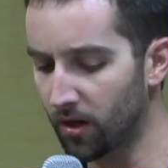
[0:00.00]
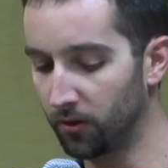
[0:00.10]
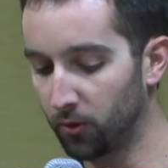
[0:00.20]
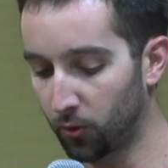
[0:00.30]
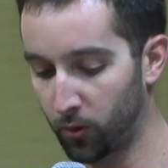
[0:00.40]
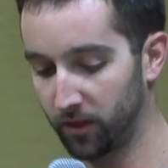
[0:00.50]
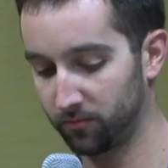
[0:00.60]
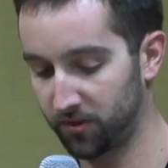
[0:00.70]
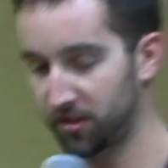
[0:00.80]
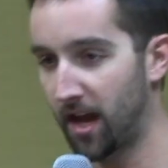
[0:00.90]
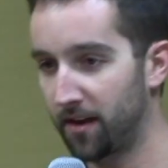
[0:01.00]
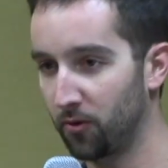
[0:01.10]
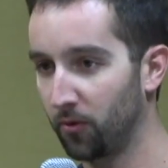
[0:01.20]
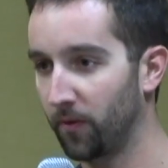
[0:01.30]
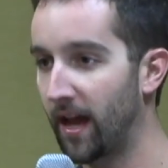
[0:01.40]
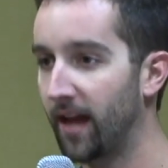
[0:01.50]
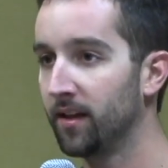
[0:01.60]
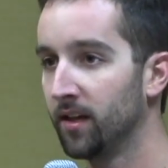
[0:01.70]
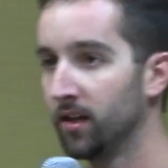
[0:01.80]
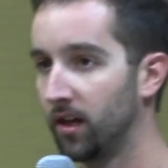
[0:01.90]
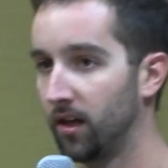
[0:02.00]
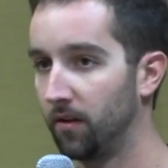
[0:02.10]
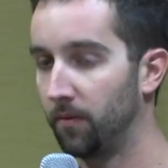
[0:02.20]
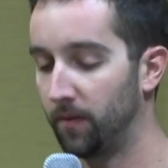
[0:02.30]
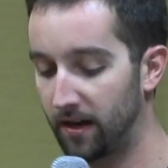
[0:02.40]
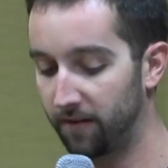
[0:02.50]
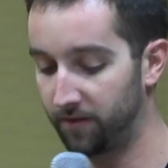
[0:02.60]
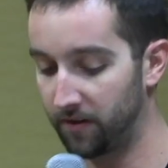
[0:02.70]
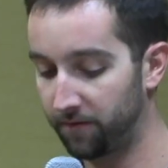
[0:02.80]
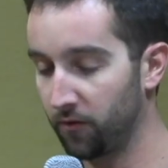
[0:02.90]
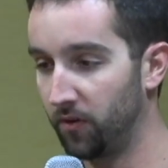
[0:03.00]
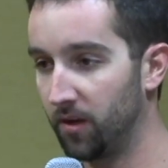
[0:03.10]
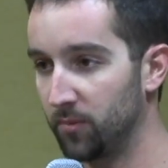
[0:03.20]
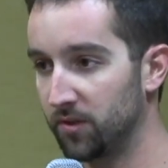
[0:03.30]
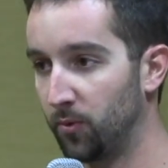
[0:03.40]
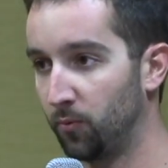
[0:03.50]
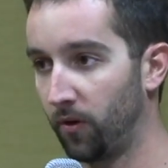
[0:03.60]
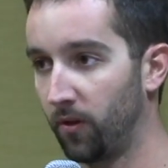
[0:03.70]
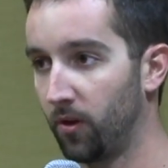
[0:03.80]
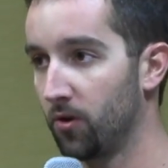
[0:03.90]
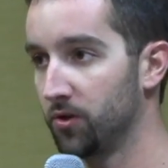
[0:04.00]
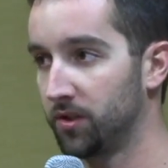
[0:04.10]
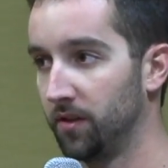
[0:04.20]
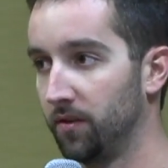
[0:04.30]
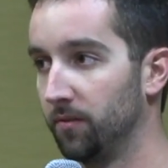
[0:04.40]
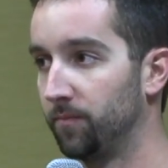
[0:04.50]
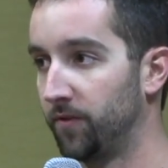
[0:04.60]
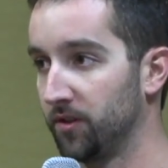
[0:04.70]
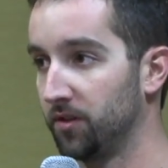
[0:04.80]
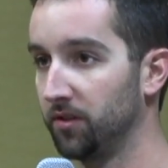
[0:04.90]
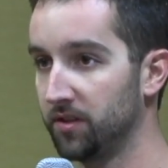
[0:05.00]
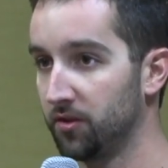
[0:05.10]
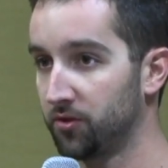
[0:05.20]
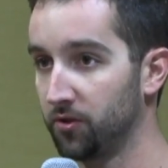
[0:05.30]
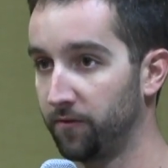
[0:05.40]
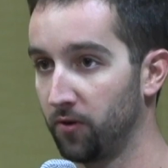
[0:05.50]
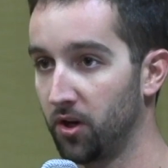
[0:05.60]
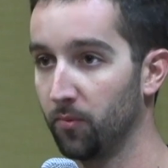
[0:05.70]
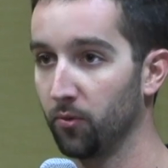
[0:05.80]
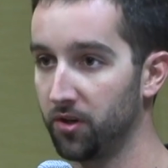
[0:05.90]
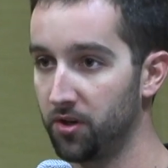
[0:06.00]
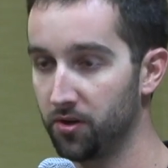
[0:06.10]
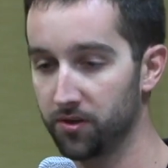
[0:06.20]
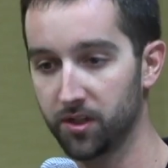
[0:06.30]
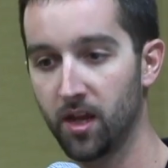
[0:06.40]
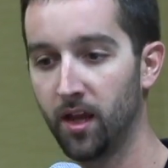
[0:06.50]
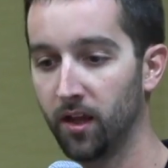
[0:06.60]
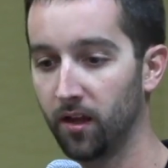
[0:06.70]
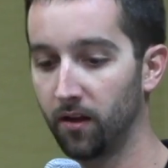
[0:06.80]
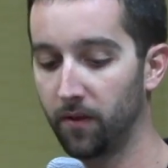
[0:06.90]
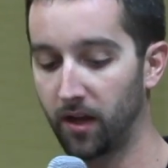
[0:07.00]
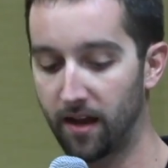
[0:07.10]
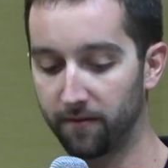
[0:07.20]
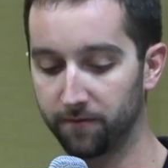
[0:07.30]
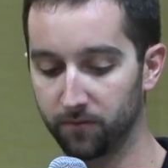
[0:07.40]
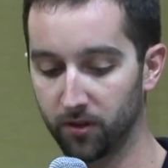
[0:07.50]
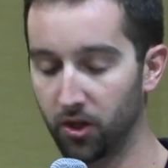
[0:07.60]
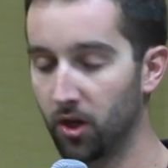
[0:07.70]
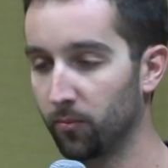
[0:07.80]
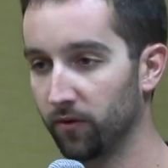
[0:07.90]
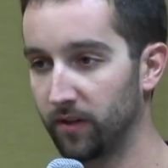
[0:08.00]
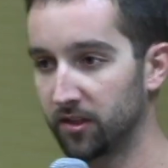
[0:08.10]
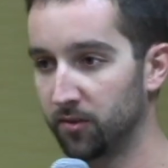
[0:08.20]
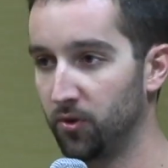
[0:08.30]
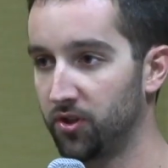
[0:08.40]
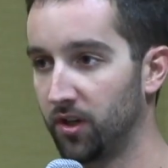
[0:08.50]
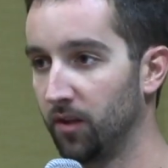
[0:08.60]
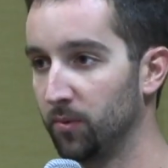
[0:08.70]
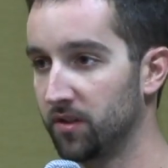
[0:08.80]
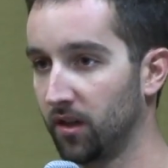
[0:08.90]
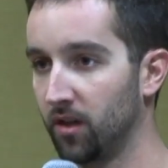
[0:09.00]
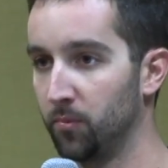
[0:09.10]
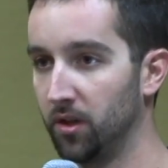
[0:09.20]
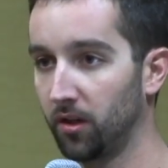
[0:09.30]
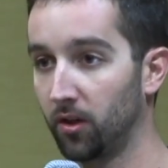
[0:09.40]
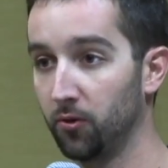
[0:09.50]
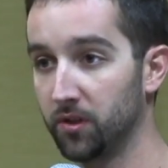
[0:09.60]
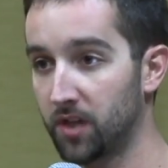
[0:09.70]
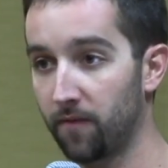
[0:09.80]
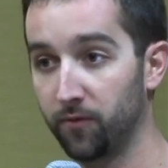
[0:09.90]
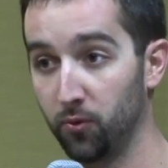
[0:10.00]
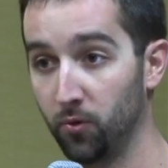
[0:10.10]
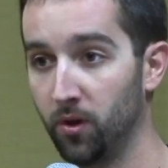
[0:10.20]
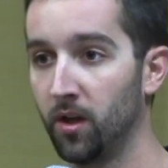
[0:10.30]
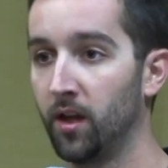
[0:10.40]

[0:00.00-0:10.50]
A little quick side note on that. Uh, that event for them has been one of the largest in the facility's history for a number of years. Uh, they have a number of exhibition elements that come in, including Top Fuel.